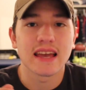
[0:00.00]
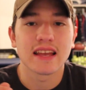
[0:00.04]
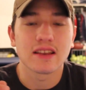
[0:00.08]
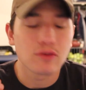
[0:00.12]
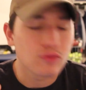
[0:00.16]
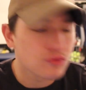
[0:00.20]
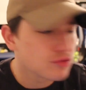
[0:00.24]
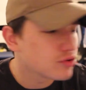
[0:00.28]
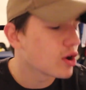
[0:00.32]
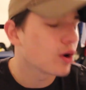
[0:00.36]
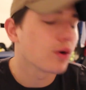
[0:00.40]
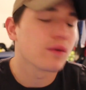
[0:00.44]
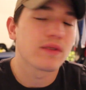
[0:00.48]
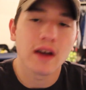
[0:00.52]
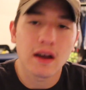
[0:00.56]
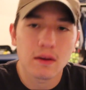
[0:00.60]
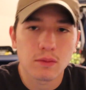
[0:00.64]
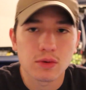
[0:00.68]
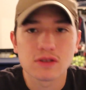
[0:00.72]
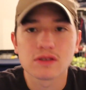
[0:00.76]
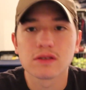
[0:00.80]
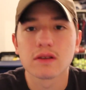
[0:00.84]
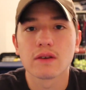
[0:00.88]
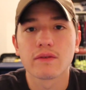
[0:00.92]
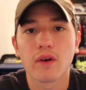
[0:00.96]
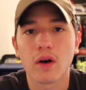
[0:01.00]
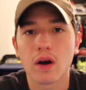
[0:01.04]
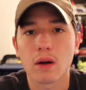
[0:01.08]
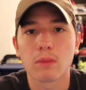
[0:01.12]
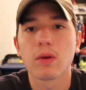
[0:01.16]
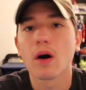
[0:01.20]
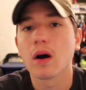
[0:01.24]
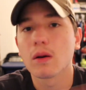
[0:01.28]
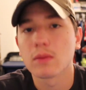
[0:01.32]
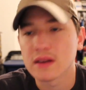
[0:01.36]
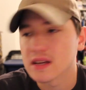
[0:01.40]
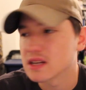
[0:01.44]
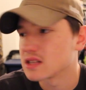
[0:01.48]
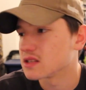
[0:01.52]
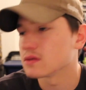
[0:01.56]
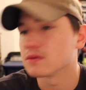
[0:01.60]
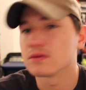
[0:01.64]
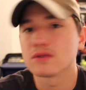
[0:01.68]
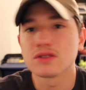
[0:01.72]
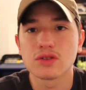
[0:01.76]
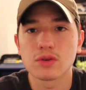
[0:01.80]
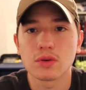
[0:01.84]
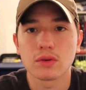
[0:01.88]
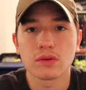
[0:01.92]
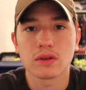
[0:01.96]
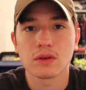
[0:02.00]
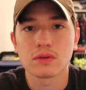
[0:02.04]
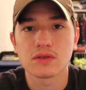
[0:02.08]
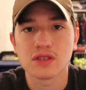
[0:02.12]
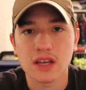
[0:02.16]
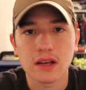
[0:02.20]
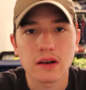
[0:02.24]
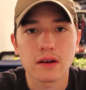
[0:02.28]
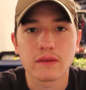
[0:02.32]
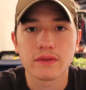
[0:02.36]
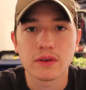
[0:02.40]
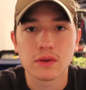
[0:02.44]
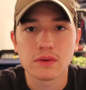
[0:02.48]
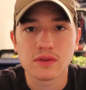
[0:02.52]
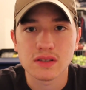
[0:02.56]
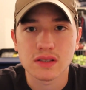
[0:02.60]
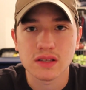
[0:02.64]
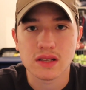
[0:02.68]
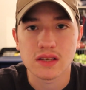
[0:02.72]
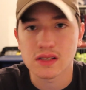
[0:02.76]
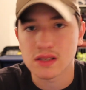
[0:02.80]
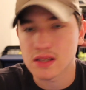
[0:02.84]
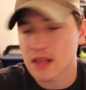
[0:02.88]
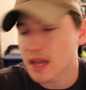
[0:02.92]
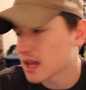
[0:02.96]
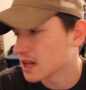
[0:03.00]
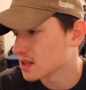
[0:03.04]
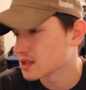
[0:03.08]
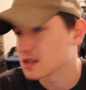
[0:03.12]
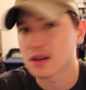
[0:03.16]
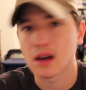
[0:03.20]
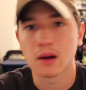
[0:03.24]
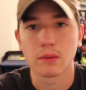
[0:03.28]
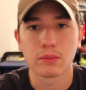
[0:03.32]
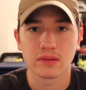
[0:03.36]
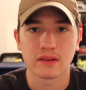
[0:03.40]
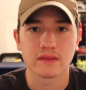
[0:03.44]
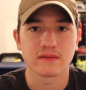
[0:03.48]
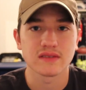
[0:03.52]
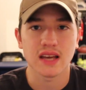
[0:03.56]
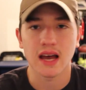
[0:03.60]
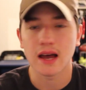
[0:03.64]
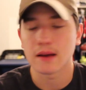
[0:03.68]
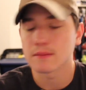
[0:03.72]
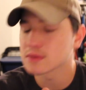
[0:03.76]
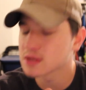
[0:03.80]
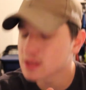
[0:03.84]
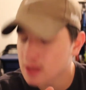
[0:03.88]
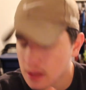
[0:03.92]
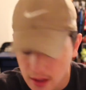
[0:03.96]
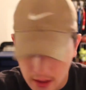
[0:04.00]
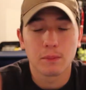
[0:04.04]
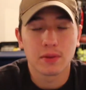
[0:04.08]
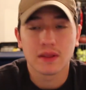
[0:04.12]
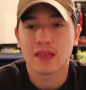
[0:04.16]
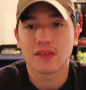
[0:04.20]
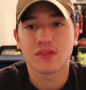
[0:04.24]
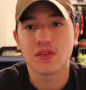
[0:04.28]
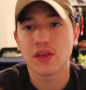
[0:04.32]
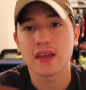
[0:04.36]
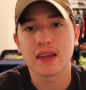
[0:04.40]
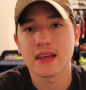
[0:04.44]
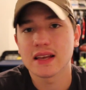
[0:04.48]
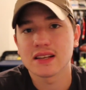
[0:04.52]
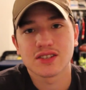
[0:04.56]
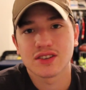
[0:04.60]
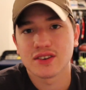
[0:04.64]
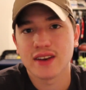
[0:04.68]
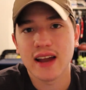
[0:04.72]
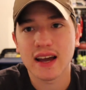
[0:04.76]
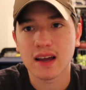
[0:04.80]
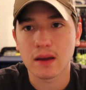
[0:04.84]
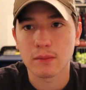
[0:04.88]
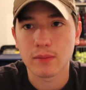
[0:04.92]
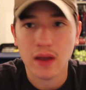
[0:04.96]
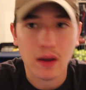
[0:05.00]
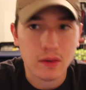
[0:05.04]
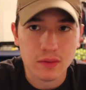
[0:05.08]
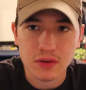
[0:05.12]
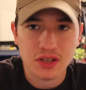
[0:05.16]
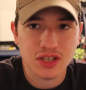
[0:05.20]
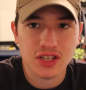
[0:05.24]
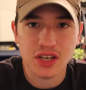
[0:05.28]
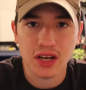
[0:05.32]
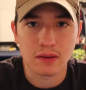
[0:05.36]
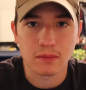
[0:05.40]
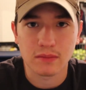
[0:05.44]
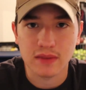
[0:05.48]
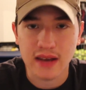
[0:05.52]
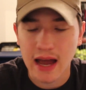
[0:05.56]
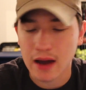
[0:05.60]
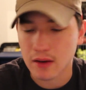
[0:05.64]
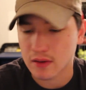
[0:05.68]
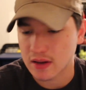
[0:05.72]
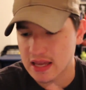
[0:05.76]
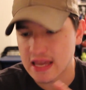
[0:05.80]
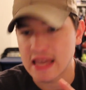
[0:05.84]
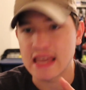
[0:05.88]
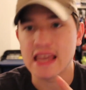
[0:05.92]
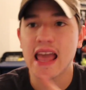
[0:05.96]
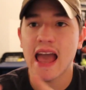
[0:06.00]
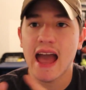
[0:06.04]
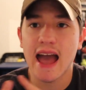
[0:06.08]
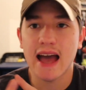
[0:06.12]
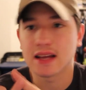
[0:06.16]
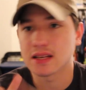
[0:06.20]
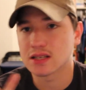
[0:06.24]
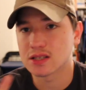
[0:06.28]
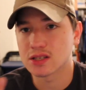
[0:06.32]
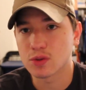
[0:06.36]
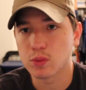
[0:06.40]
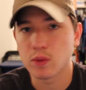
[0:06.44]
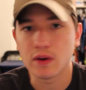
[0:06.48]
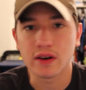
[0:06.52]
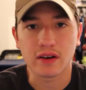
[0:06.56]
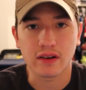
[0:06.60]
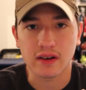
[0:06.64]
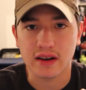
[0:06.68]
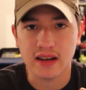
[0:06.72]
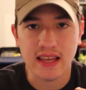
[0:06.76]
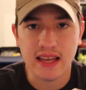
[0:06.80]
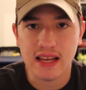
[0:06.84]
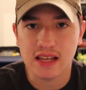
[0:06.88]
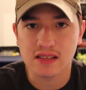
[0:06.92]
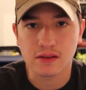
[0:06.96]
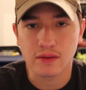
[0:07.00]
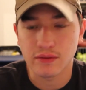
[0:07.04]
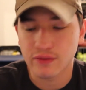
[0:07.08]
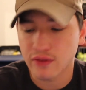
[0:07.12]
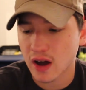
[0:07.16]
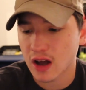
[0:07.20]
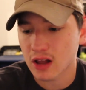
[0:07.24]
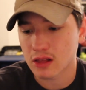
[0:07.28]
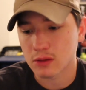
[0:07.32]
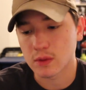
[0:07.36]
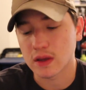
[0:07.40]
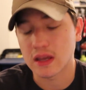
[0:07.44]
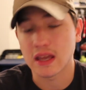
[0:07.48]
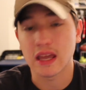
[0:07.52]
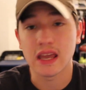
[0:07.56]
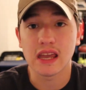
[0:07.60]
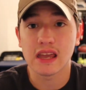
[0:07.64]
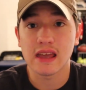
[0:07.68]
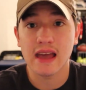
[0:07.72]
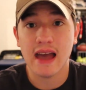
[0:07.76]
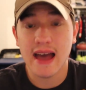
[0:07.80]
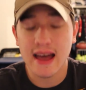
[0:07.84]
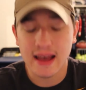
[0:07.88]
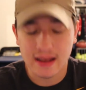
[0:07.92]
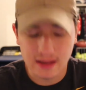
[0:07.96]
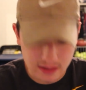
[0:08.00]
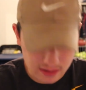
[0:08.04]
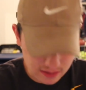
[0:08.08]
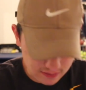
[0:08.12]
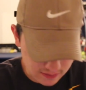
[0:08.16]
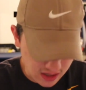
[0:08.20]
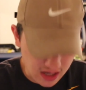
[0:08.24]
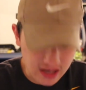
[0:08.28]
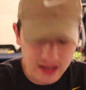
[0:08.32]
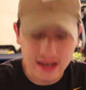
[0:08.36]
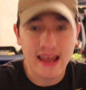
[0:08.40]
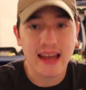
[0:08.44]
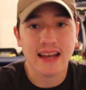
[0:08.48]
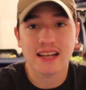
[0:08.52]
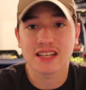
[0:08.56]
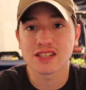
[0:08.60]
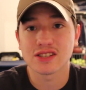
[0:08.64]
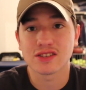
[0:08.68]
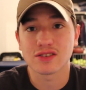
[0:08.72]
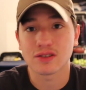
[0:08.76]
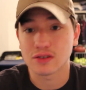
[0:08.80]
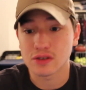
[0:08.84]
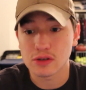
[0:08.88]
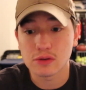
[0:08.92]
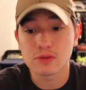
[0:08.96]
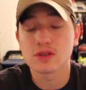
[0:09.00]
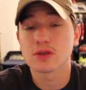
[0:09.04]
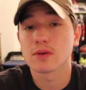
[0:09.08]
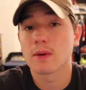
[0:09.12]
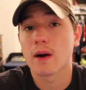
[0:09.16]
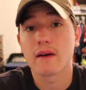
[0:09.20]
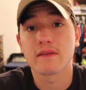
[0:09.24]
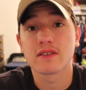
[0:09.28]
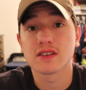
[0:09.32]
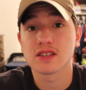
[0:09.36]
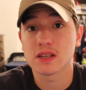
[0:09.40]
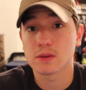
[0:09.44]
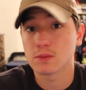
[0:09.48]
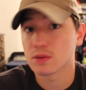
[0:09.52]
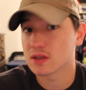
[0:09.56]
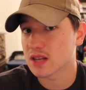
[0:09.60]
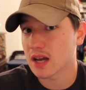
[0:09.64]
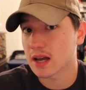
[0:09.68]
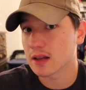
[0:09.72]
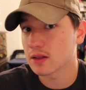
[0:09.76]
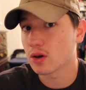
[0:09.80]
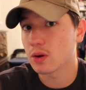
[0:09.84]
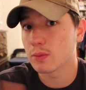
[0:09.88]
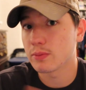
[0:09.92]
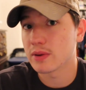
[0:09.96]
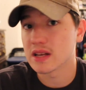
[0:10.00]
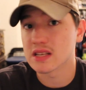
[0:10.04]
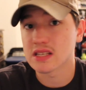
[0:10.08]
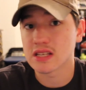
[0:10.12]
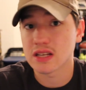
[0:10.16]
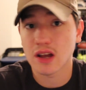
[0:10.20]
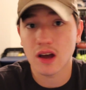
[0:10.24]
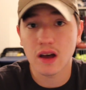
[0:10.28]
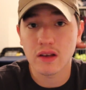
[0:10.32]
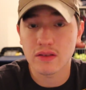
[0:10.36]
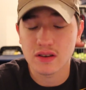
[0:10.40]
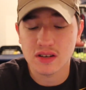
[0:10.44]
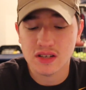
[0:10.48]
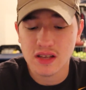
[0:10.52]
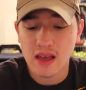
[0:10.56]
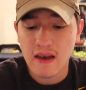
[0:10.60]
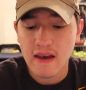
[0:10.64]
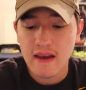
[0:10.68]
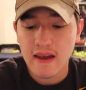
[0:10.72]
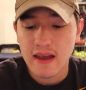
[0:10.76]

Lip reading: And you know that it was LaVar Ball because he was doing those interviews in the stands a couple of times. But the thing is, they're not going to be able to shut him down. He has Twitter and he has a following. He has connections on YouTube, obviously, with Ty Lopez and others.